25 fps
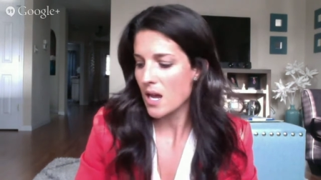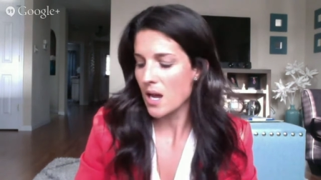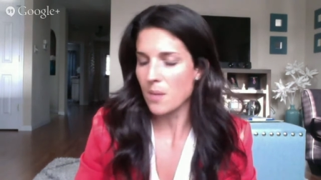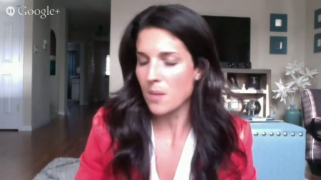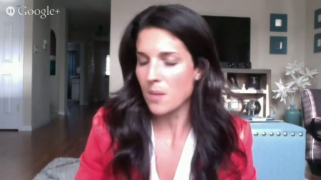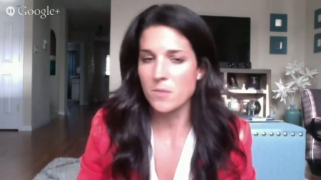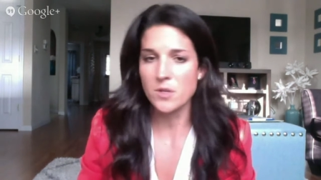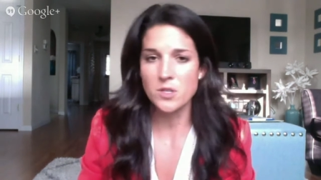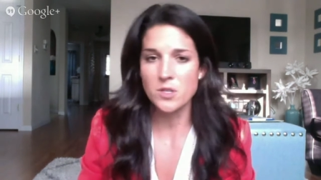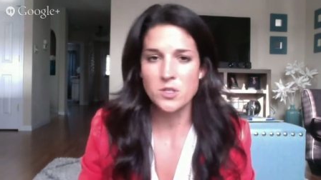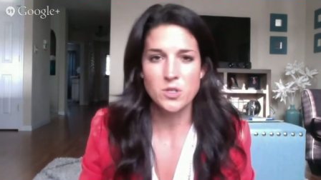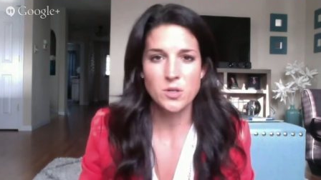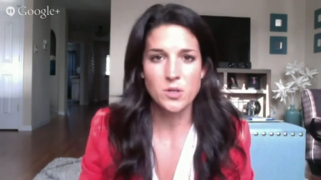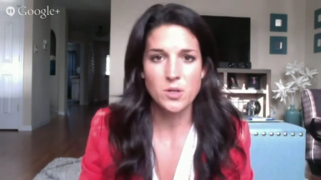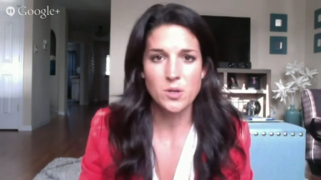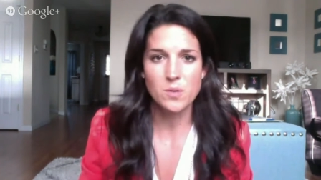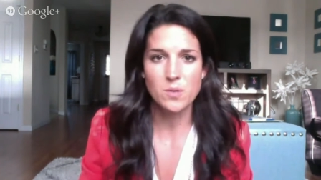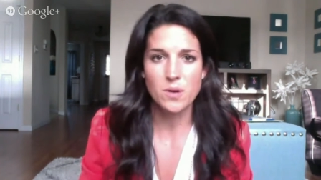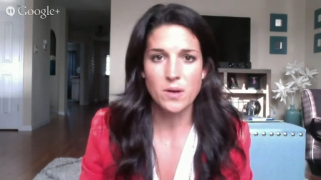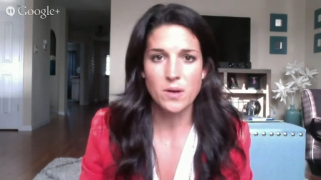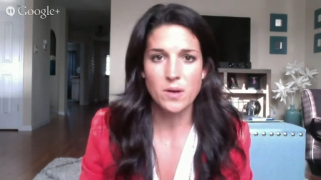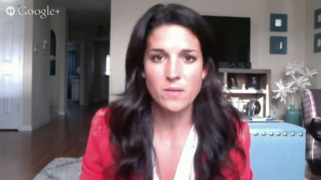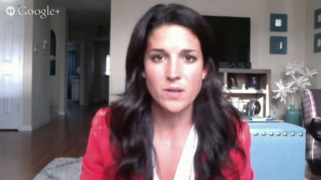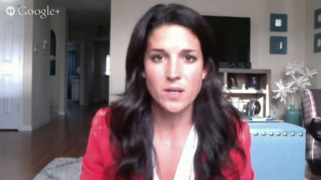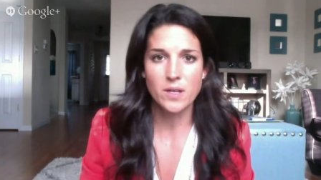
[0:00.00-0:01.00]
I'm going to show
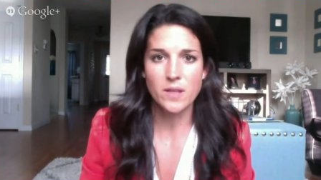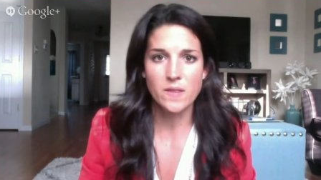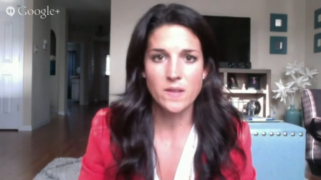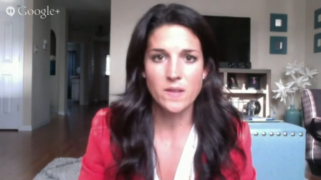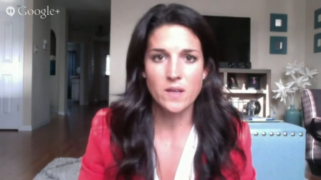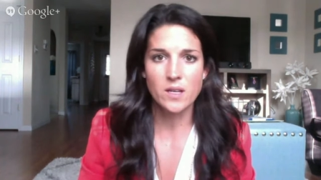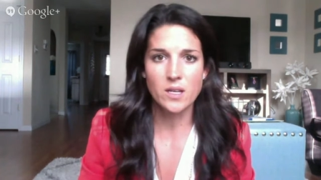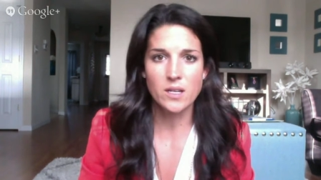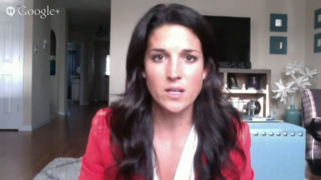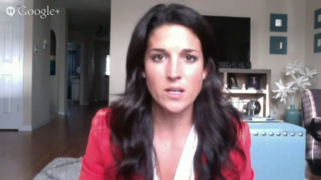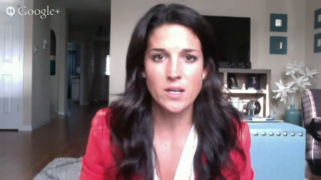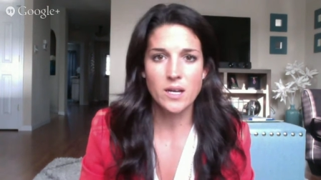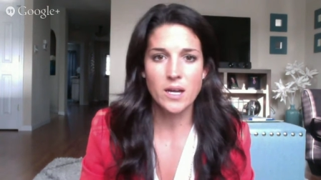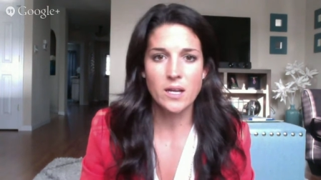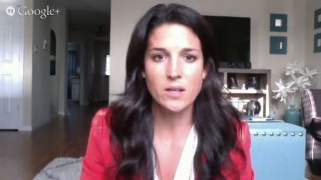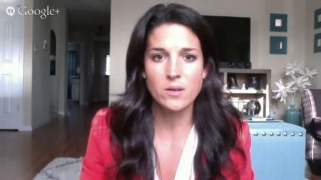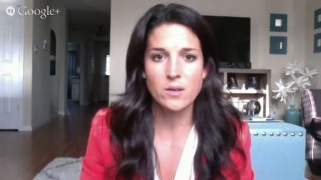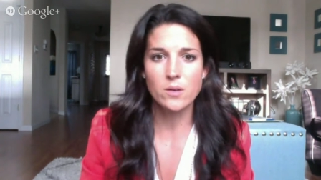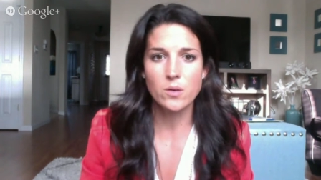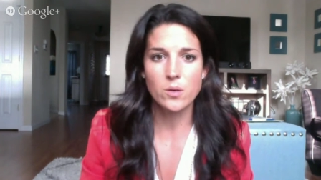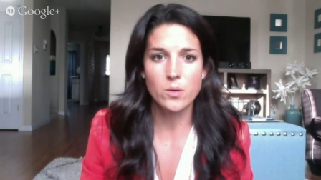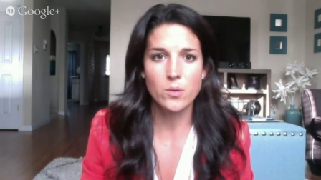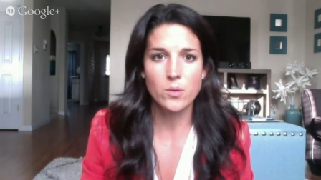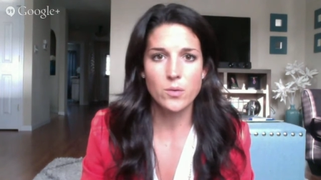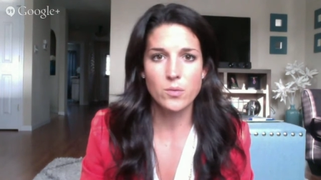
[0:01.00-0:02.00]
you everything and kind
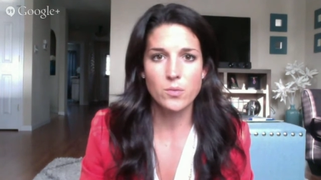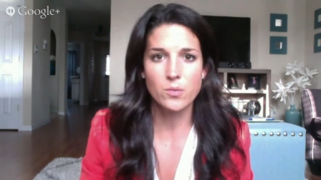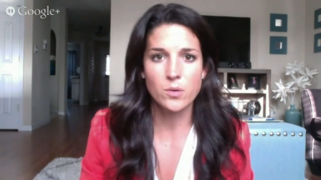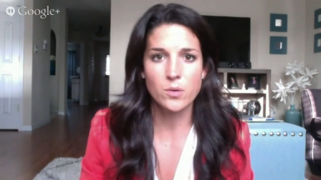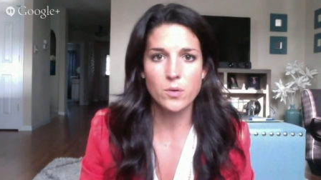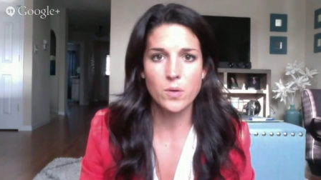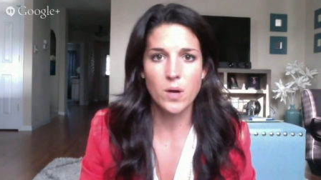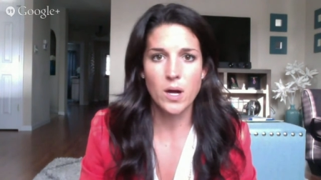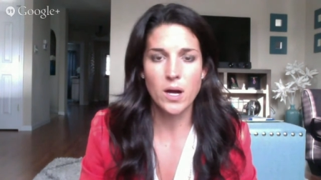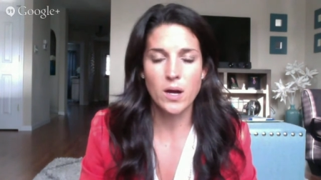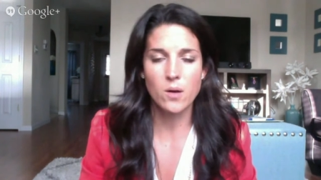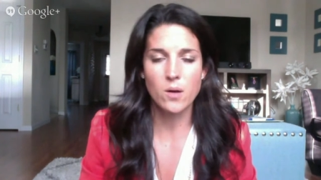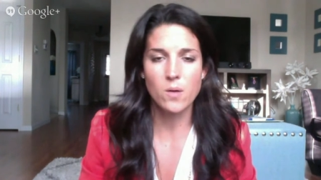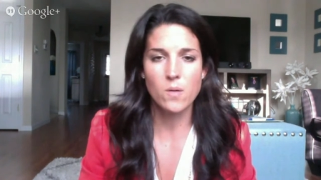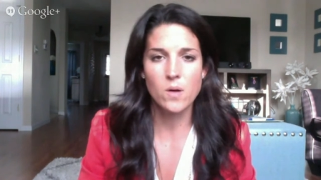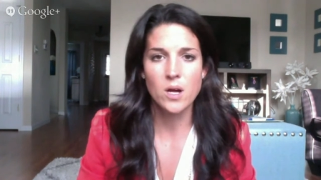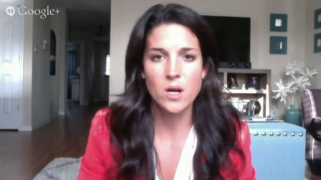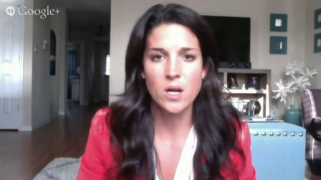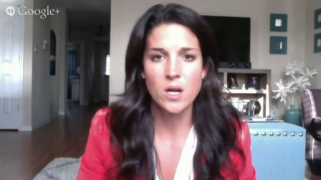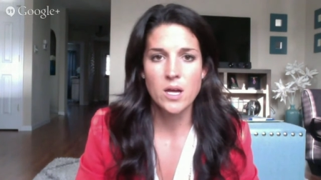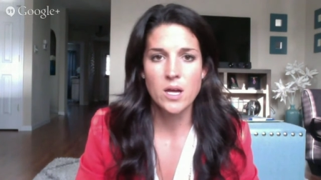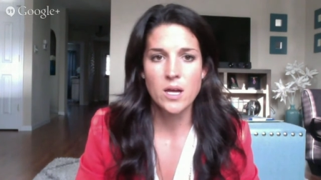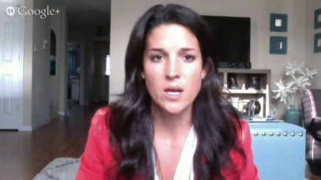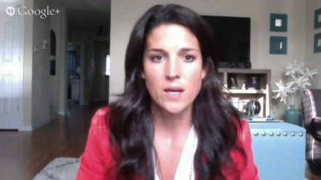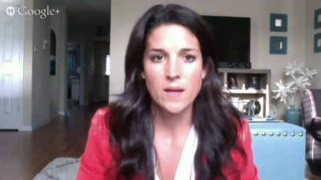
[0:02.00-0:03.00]
of go through how
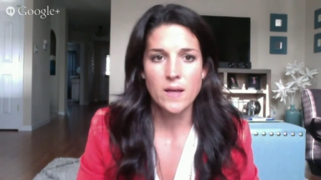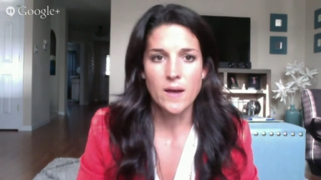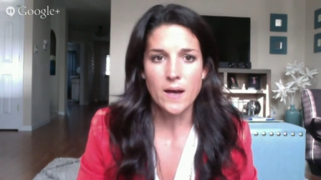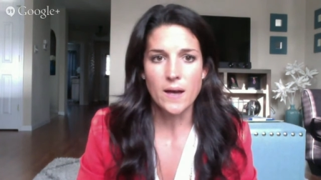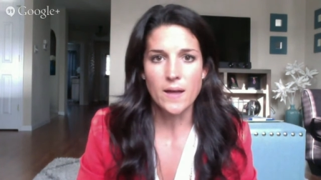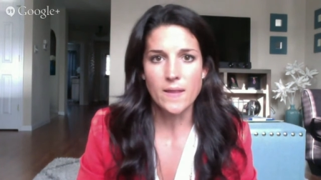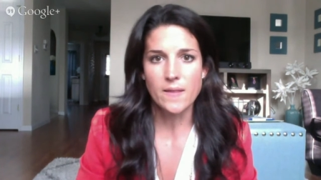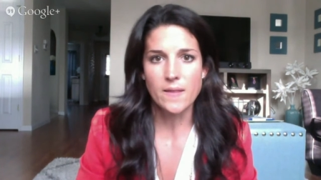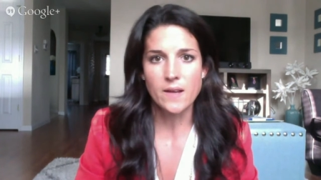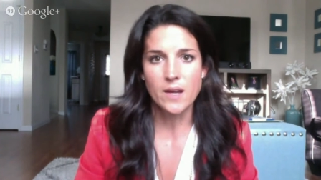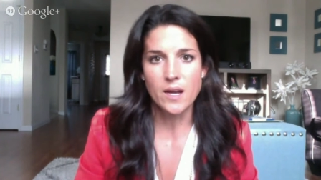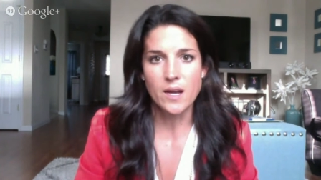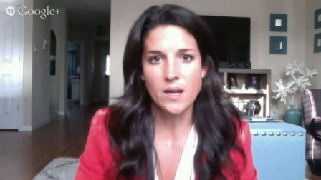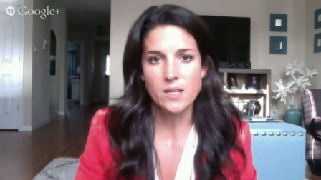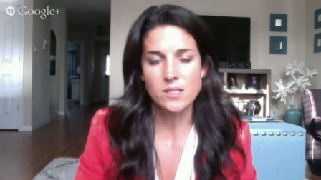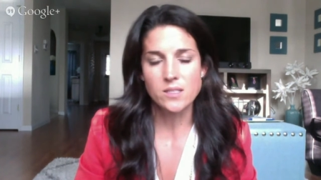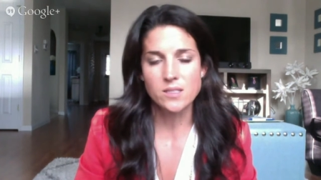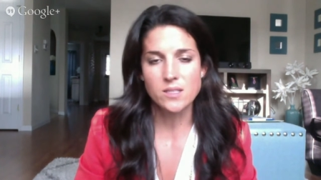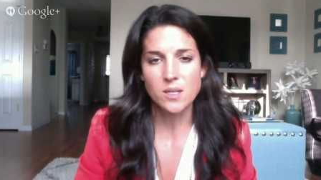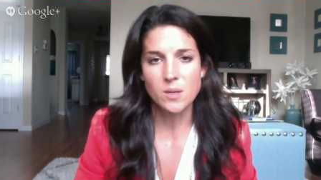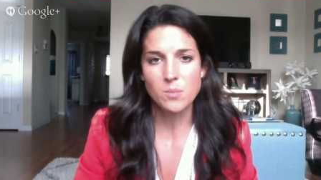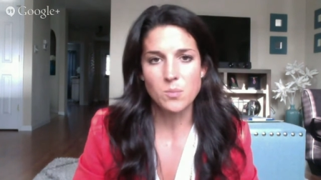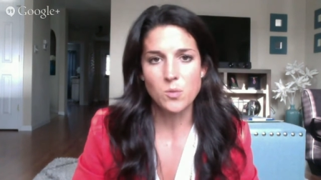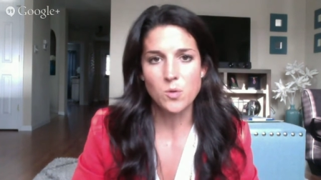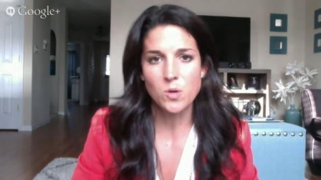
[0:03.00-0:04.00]
the
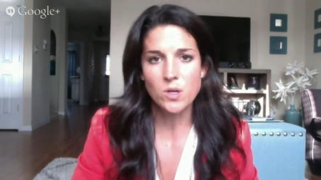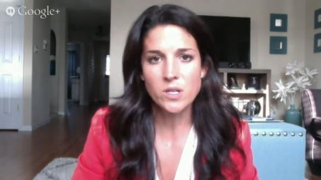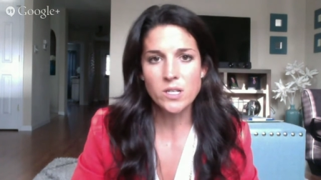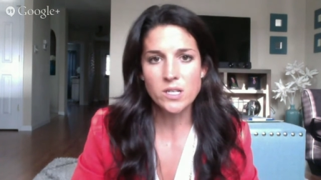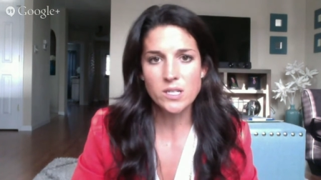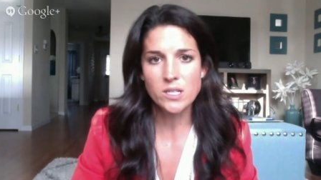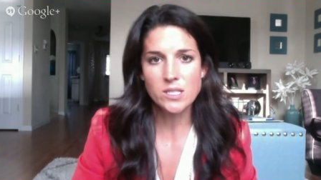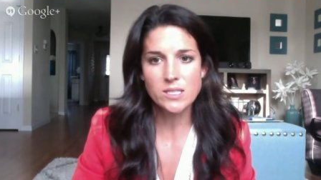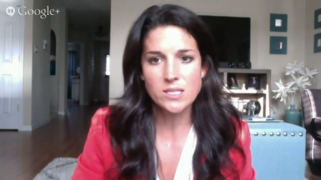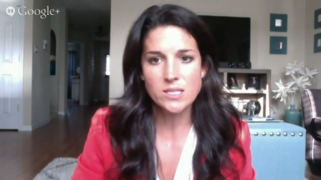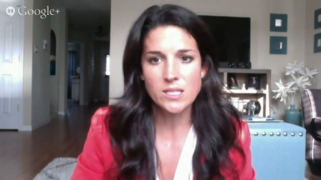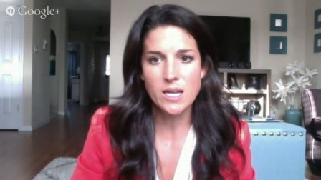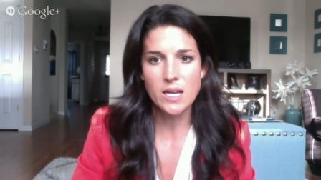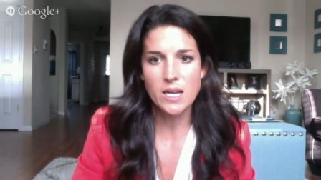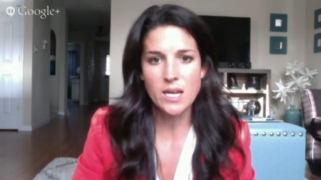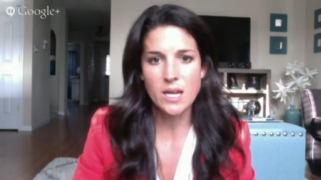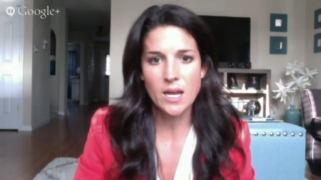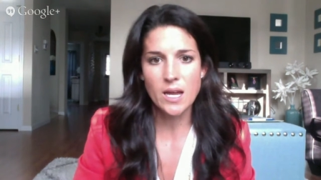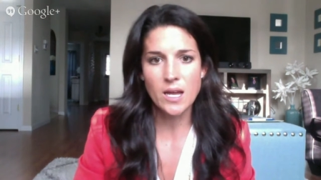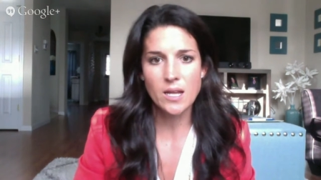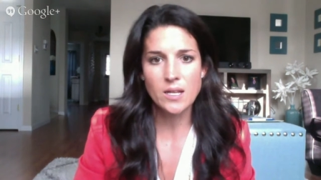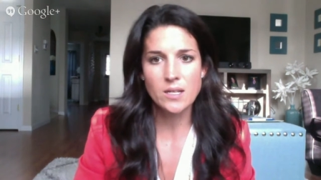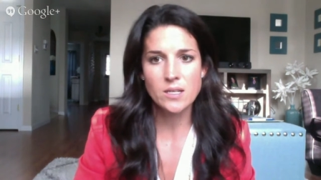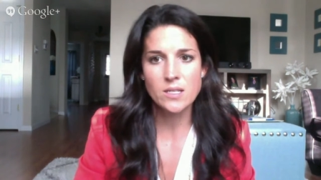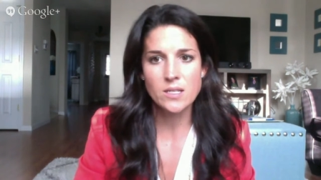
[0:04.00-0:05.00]
concept works,
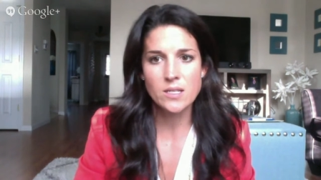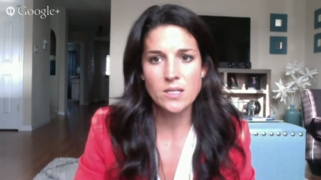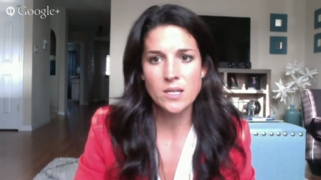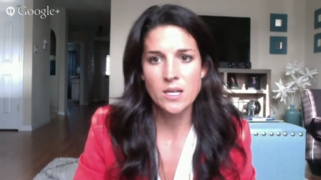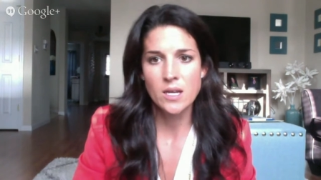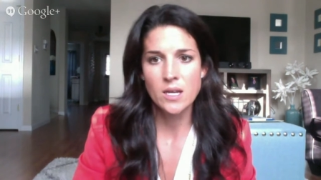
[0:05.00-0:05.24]
and